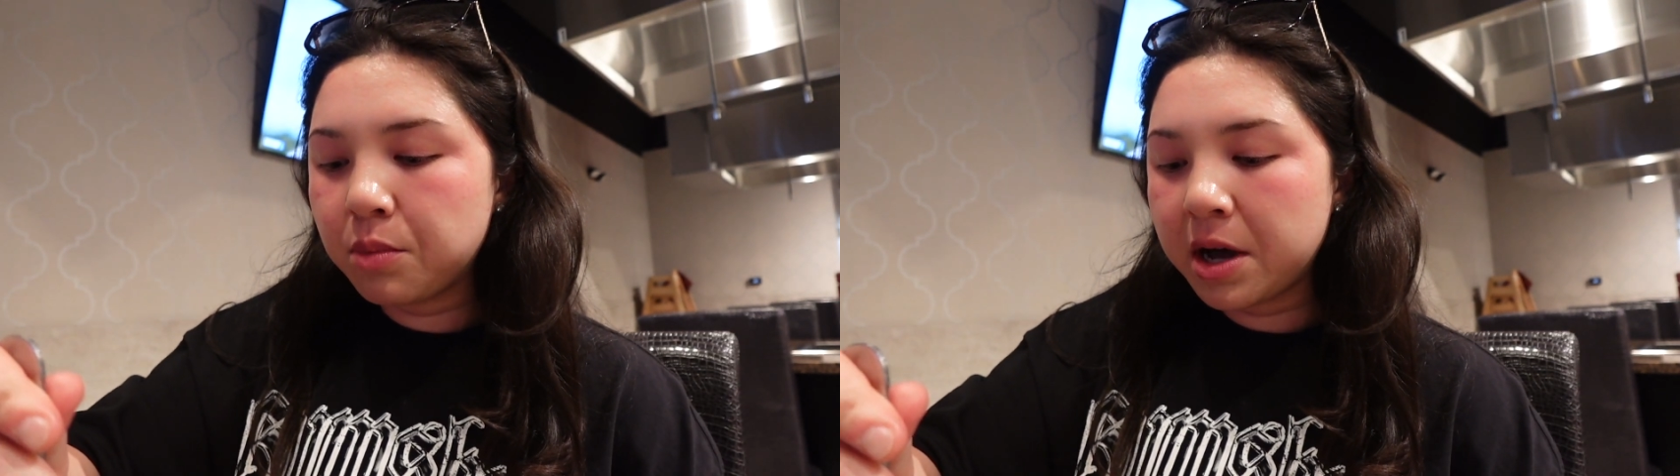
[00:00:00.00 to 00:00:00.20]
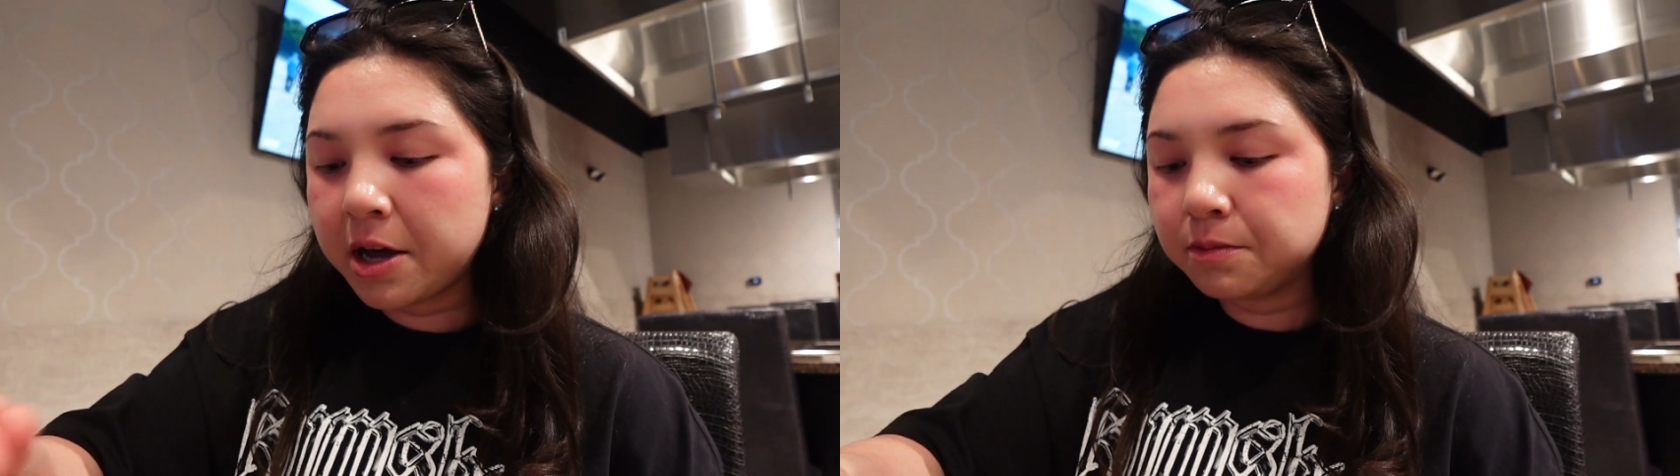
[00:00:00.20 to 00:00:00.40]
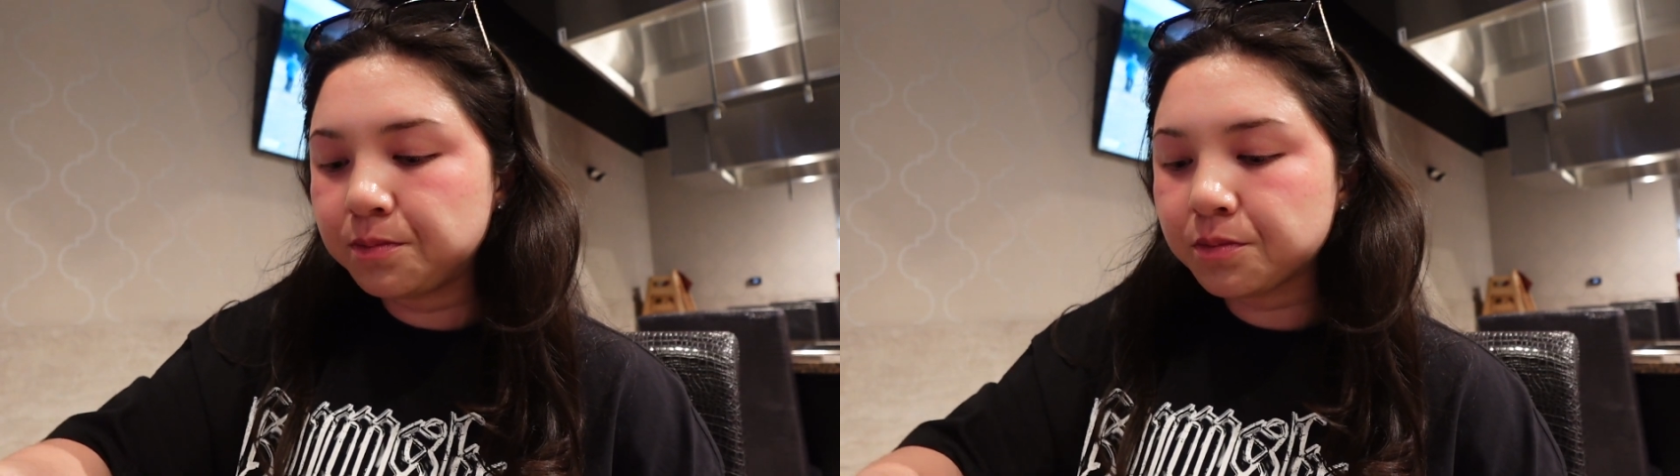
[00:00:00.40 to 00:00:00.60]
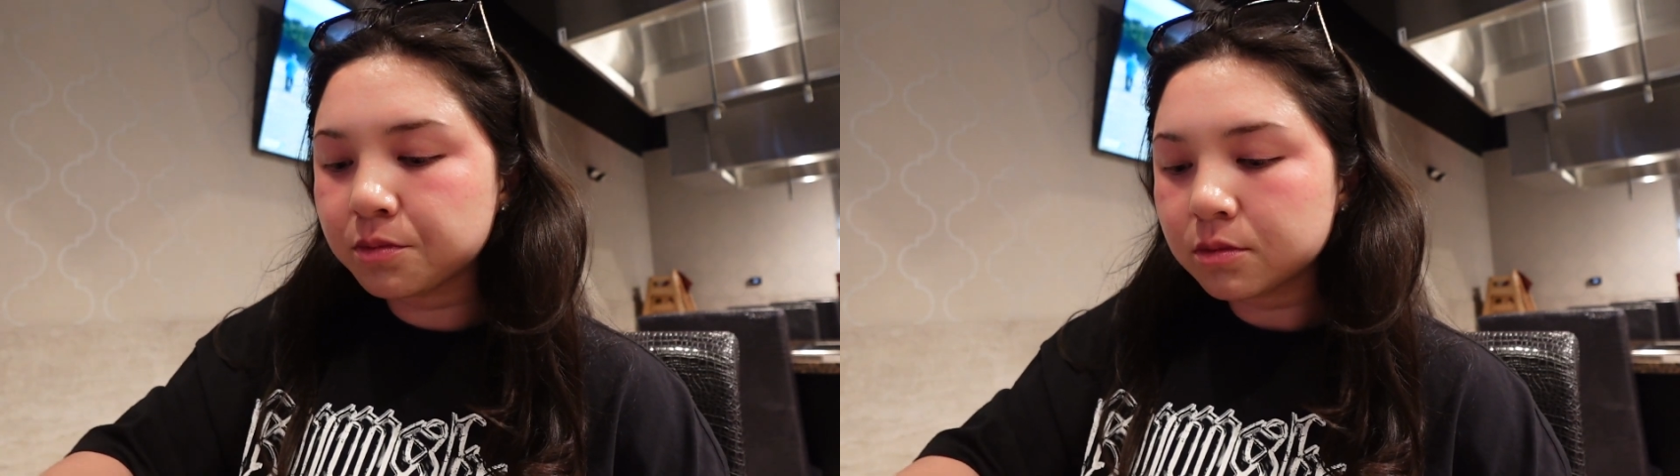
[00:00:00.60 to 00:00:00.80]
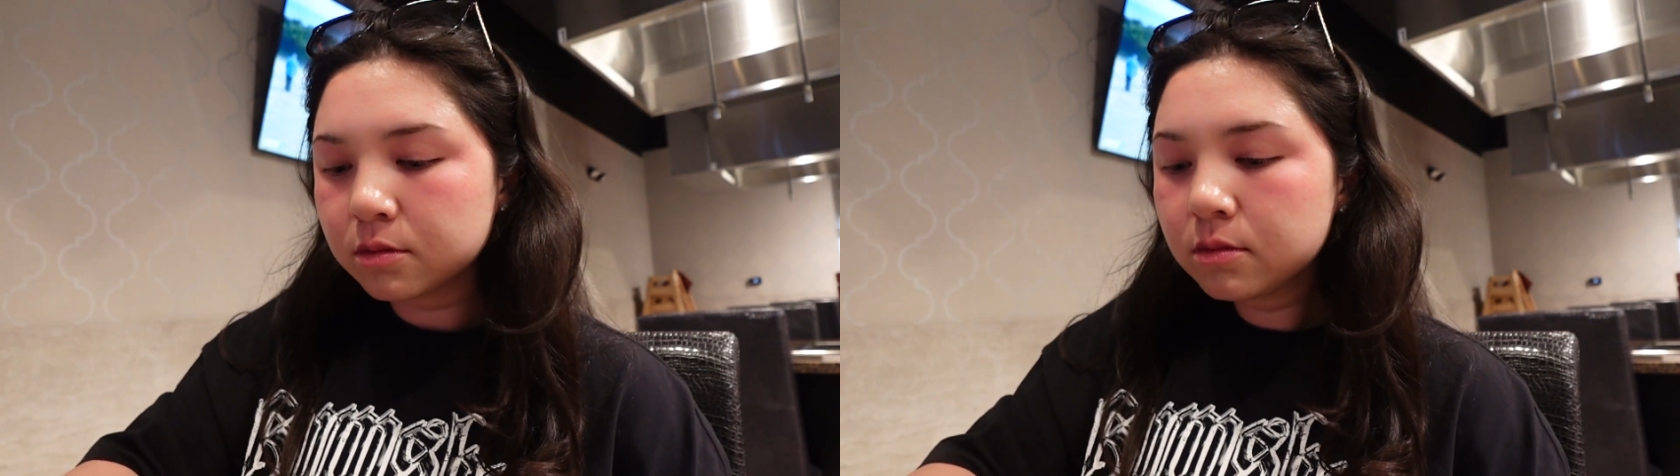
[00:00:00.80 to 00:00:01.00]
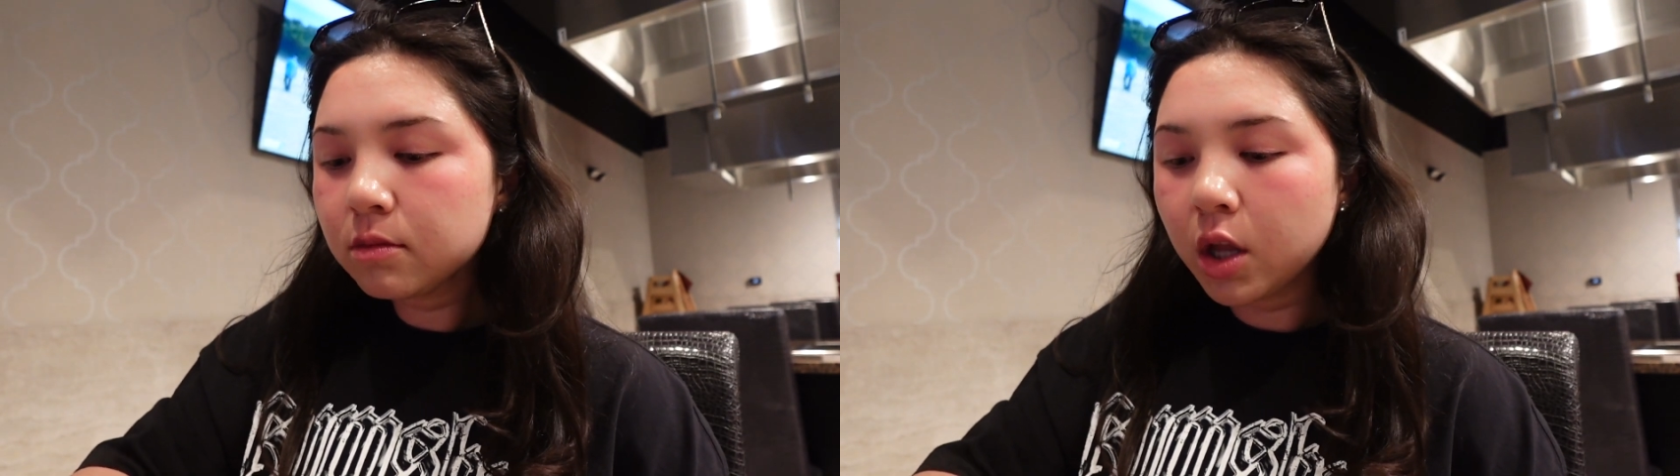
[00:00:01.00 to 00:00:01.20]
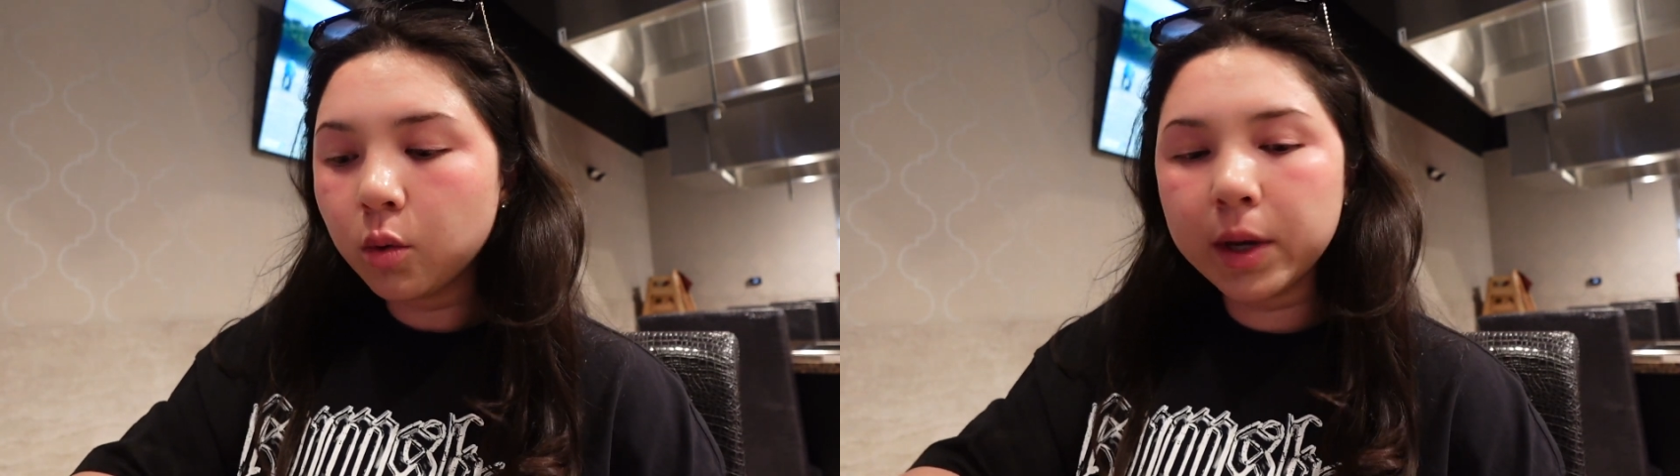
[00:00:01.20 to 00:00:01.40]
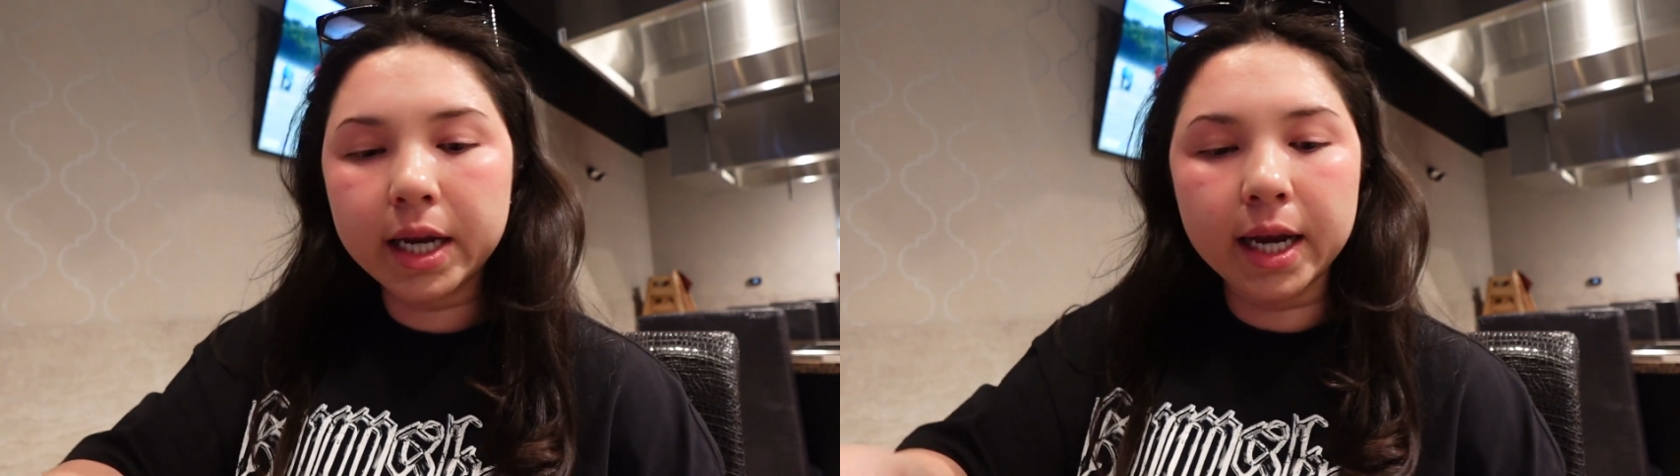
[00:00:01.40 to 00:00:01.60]
but
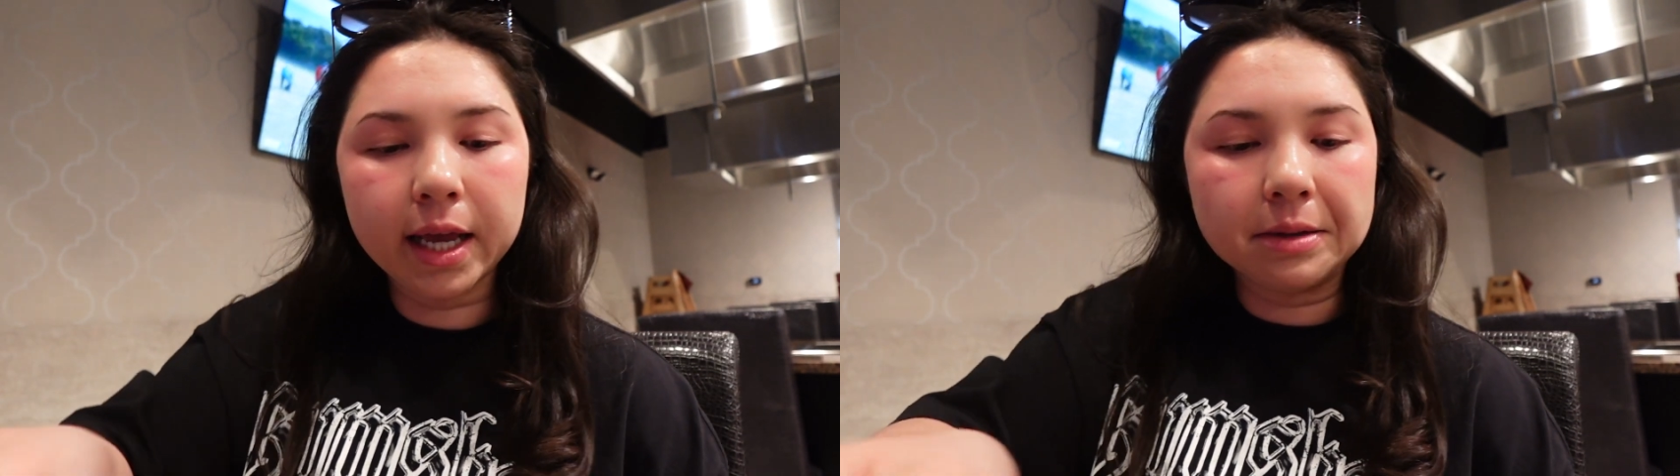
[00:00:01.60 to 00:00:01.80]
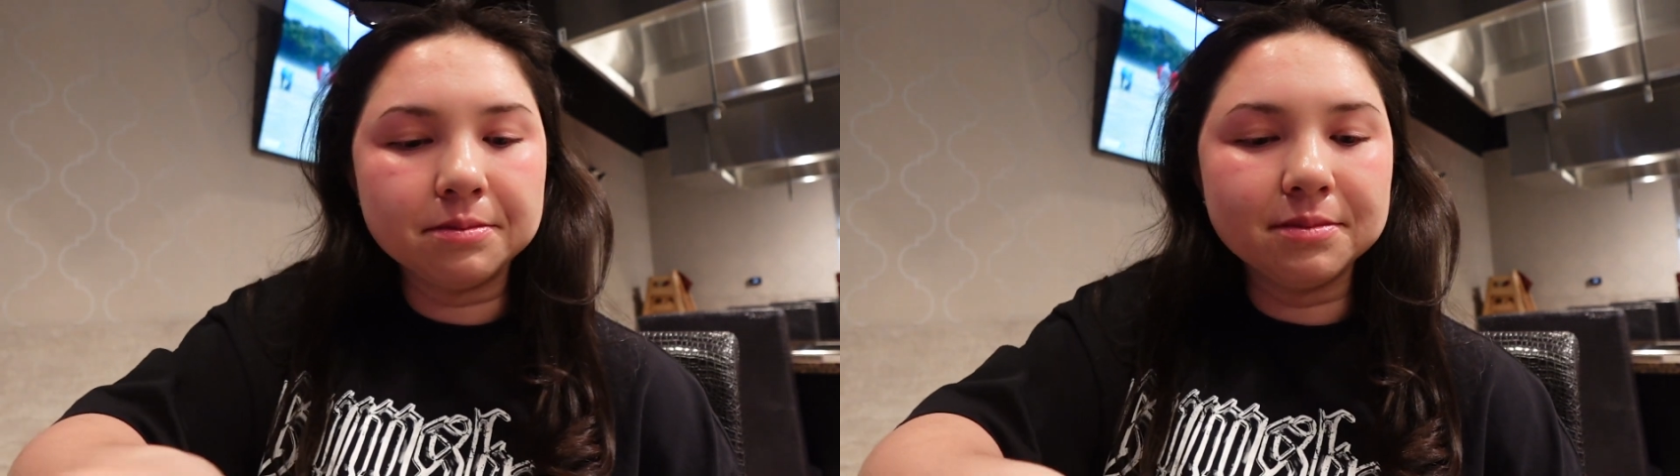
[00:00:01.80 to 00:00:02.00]
we did it.